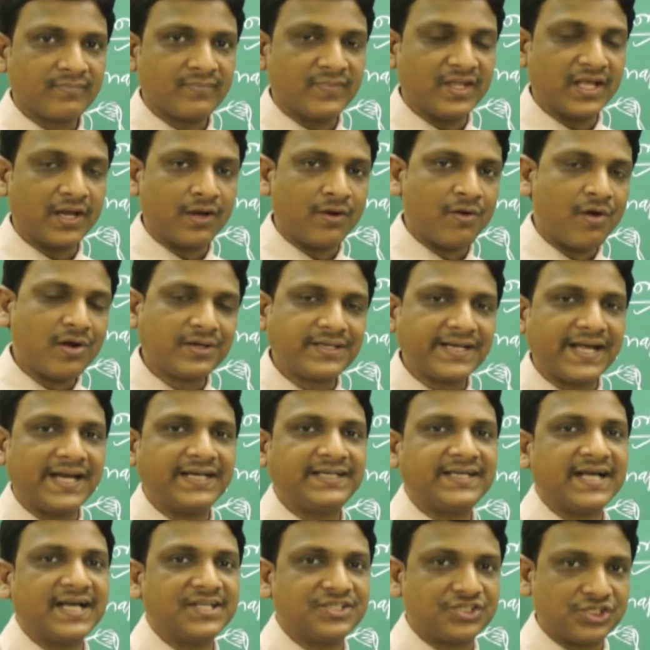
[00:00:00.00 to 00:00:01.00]
They are not
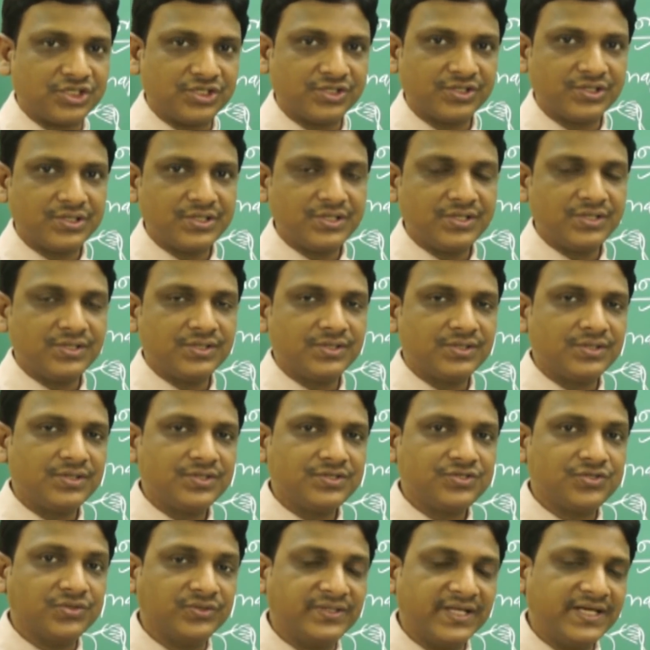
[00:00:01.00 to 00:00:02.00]
attached.
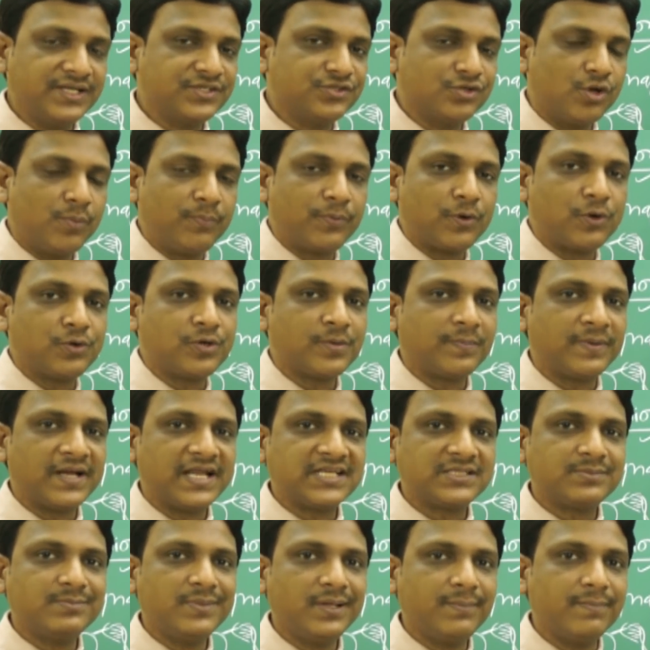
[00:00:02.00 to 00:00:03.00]
So there is no
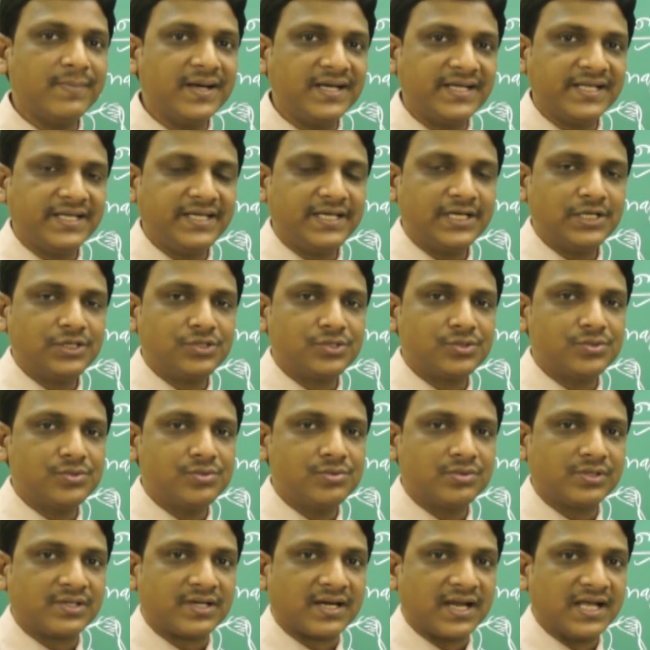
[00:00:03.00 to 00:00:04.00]
protoplasmic material
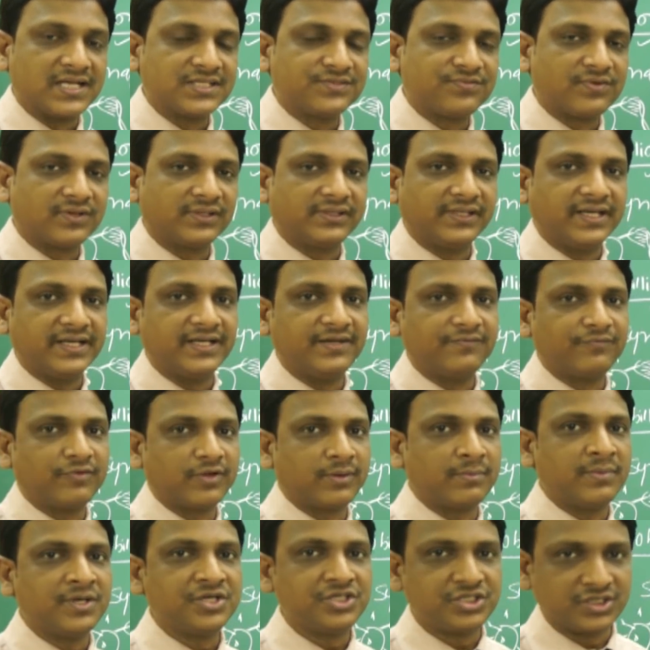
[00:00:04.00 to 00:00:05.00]
to transfer the
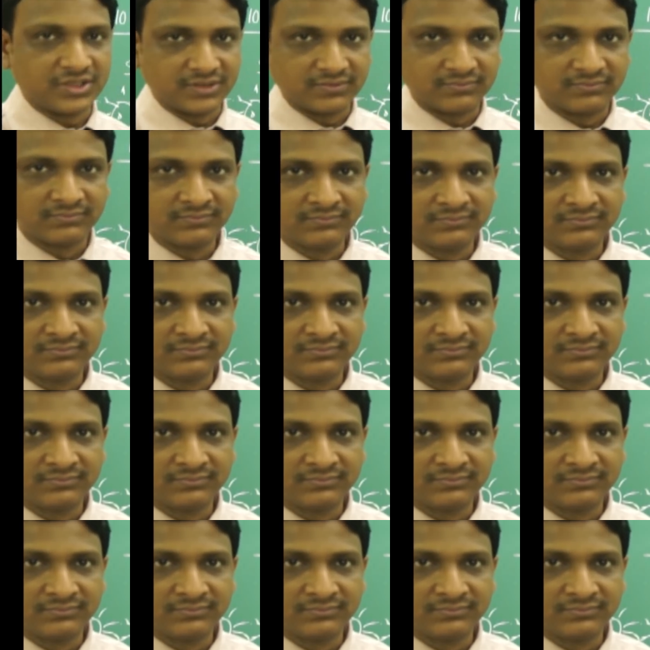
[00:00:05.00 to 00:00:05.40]
information.